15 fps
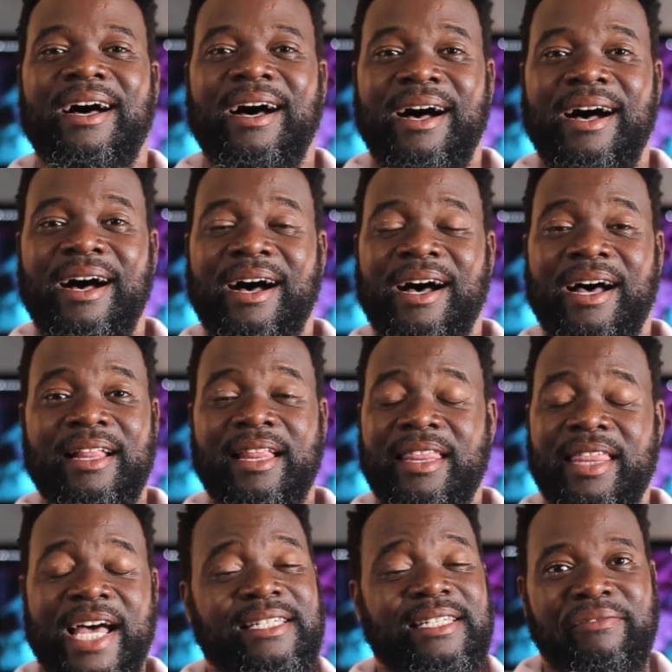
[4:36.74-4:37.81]

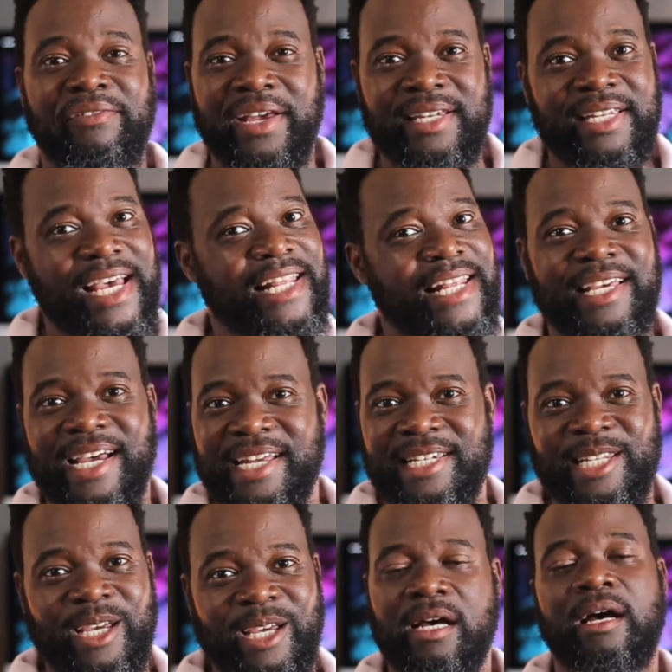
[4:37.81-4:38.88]
that's a fantastic
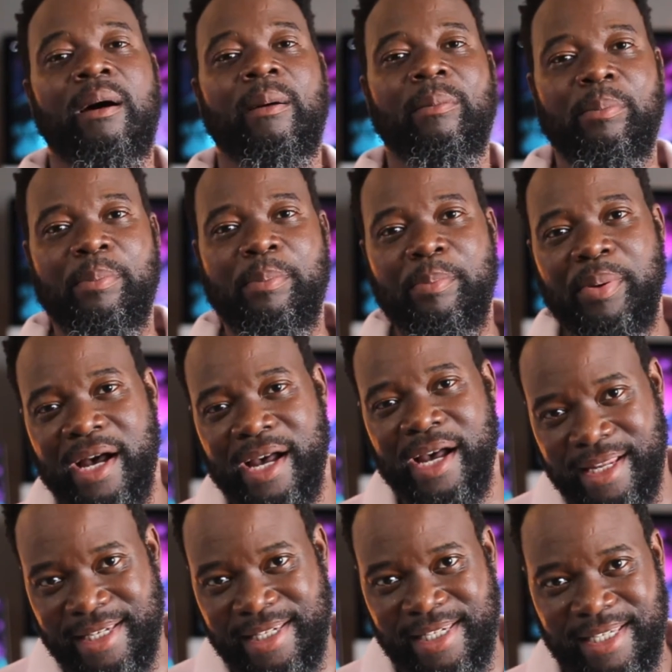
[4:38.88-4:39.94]
idea,
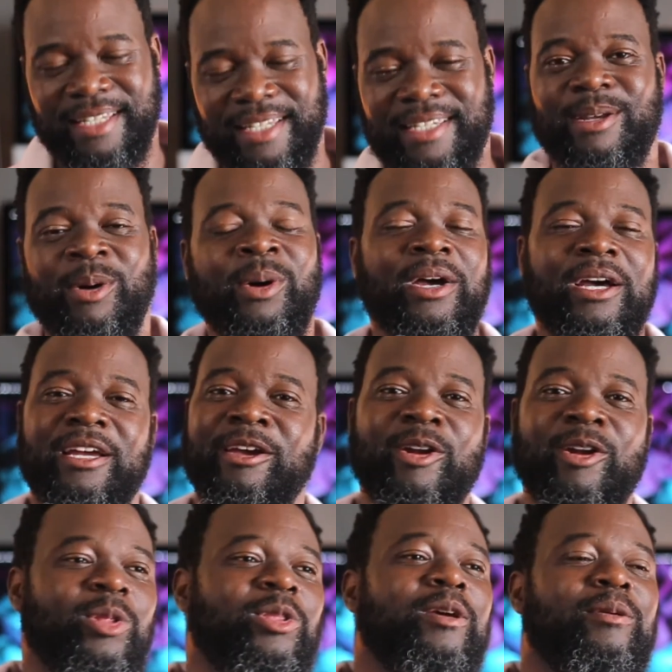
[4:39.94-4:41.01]
but
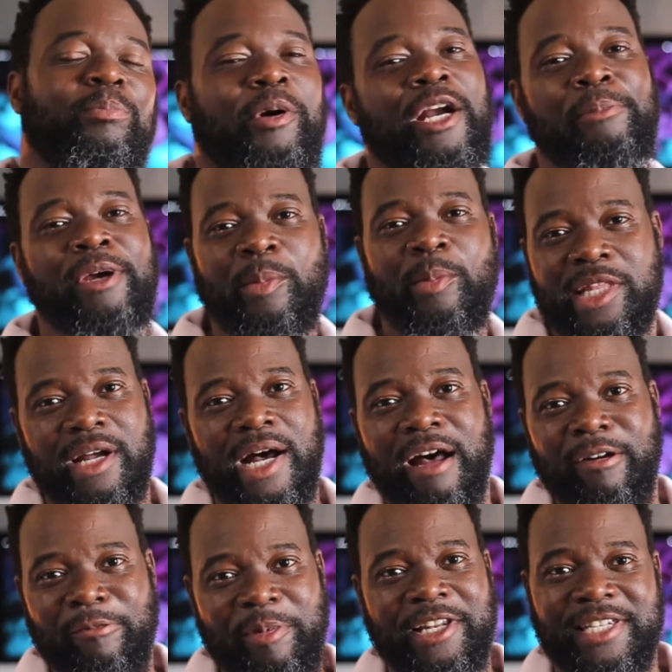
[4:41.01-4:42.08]
they butter me up with a
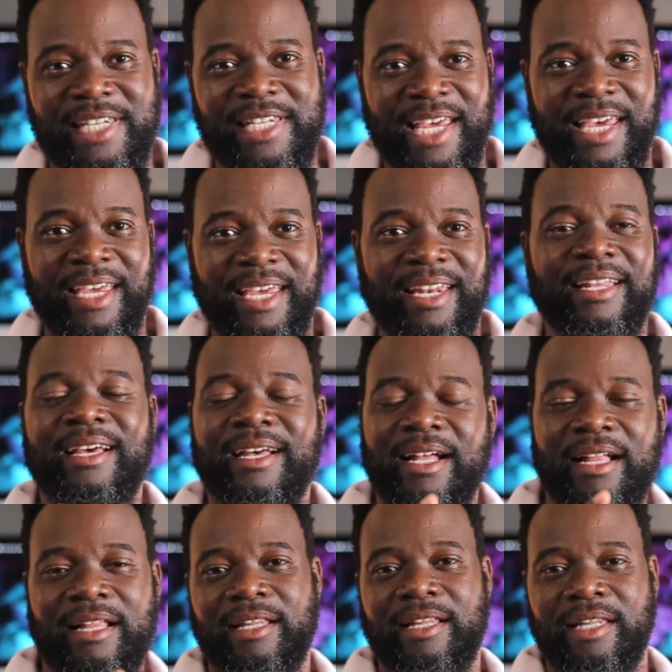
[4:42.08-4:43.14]
compliment saying,
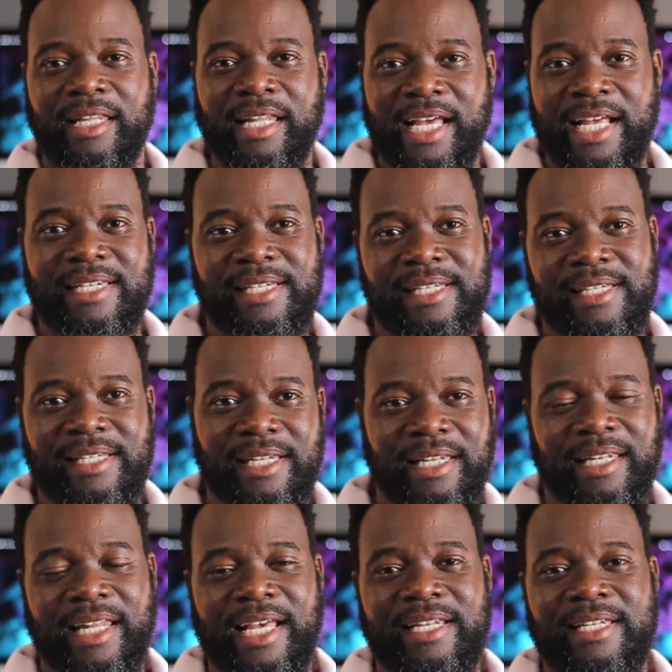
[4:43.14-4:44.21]
let's
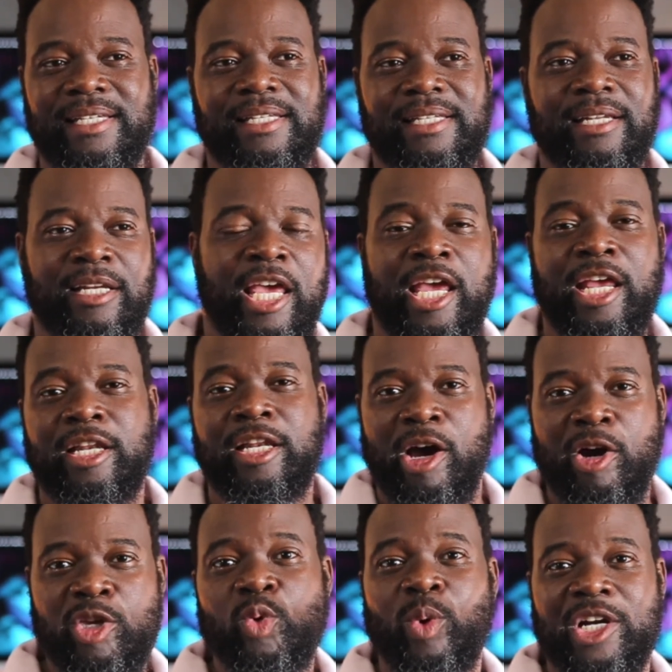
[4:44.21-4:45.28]
tell
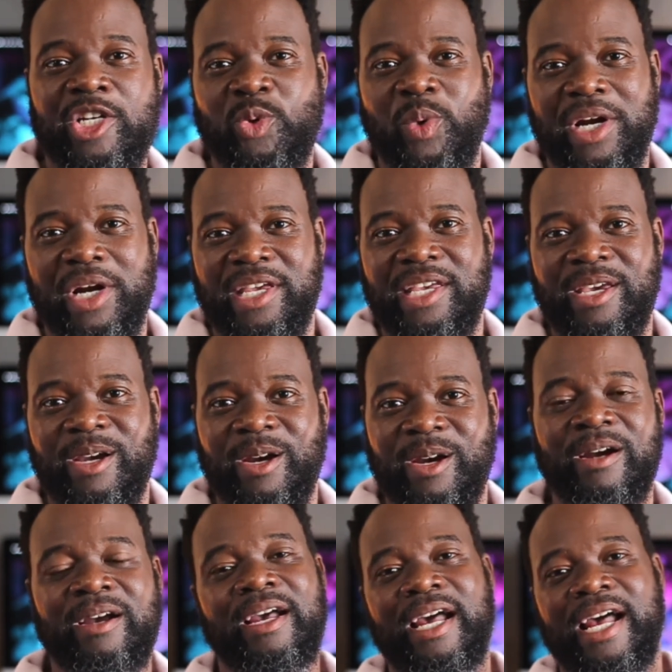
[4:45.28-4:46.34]
you what you want to
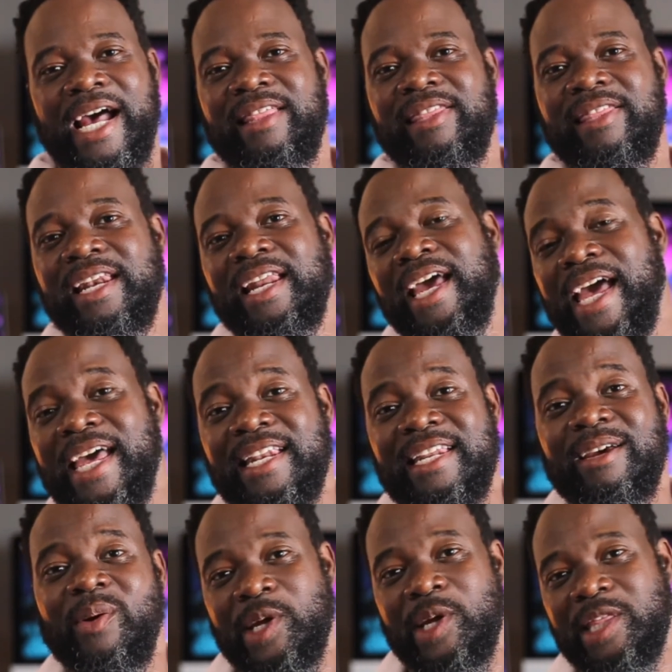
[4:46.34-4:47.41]
hear, and then end
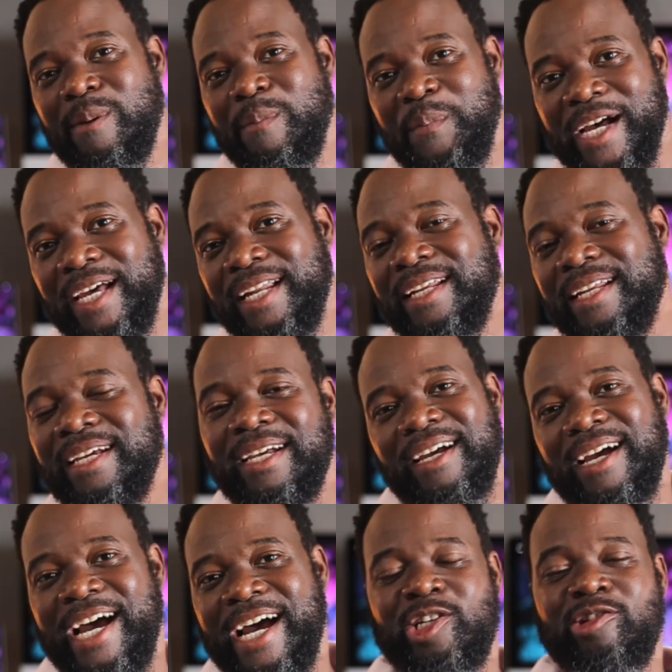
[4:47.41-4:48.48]
it with a but.
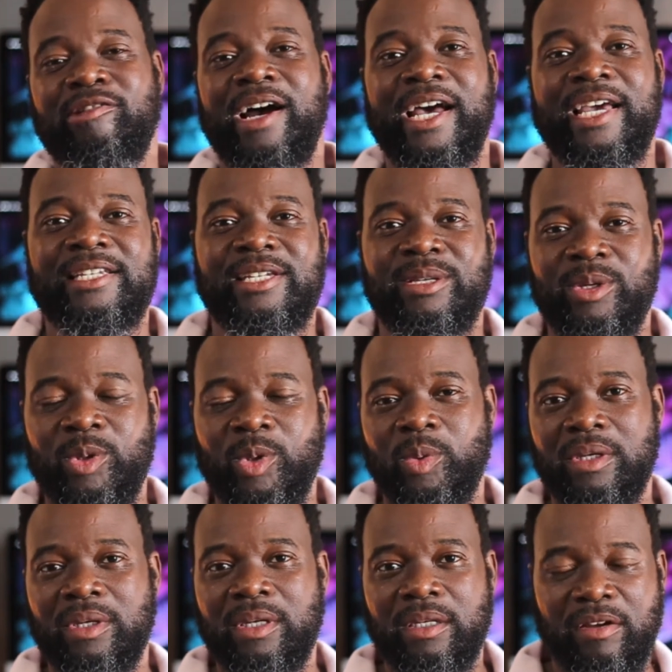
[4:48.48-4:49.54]
I try to
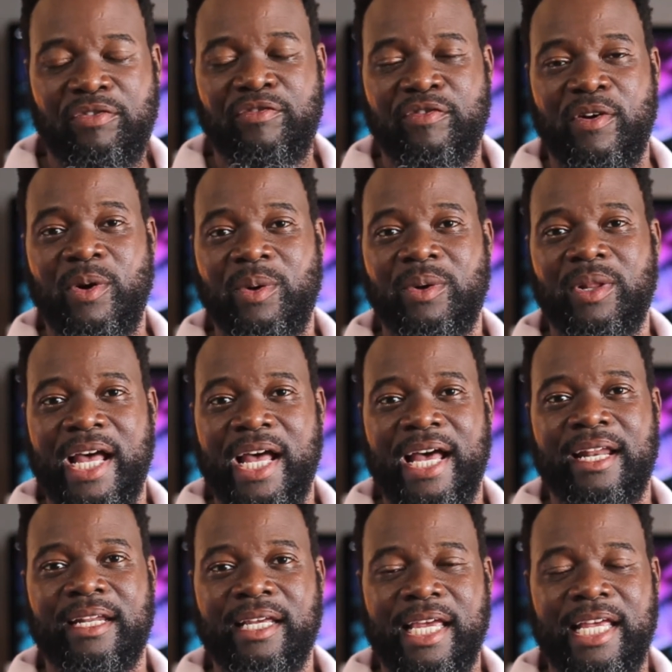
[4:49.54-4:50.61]
defer
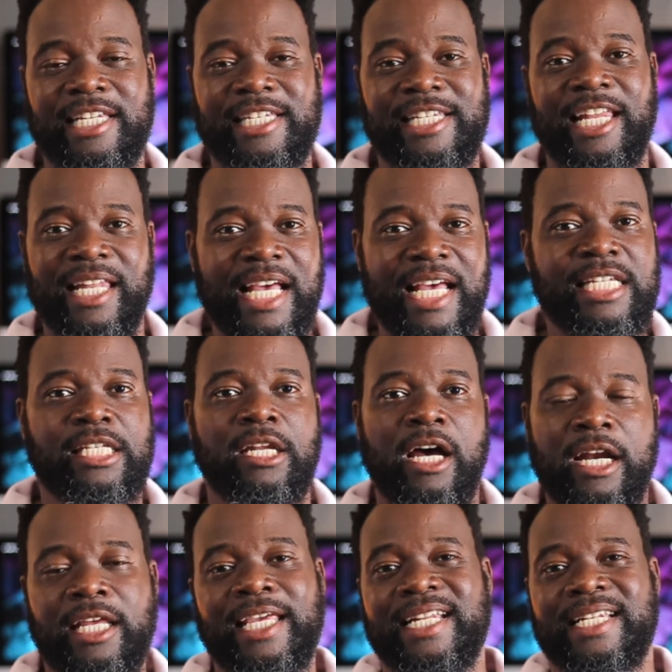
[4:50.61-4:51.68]
that and say, let's
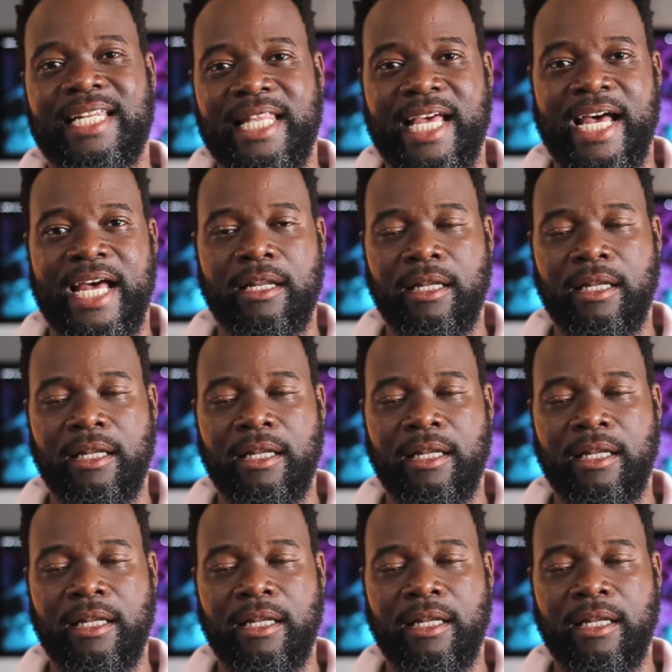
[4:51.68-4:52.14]
not get to that